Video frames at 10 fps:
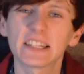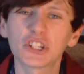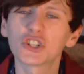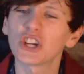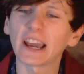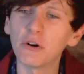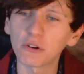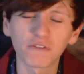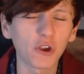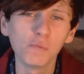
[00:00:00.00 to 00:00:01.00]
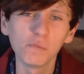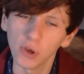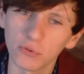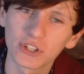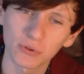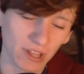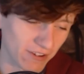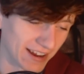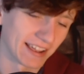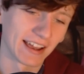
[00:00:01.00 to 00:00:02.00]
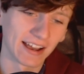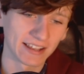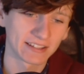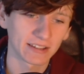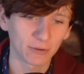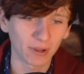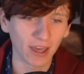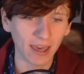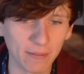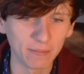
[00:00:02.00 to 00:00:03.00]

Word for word: Let's just check out a few mutes. What do you reckon, guys? A couple of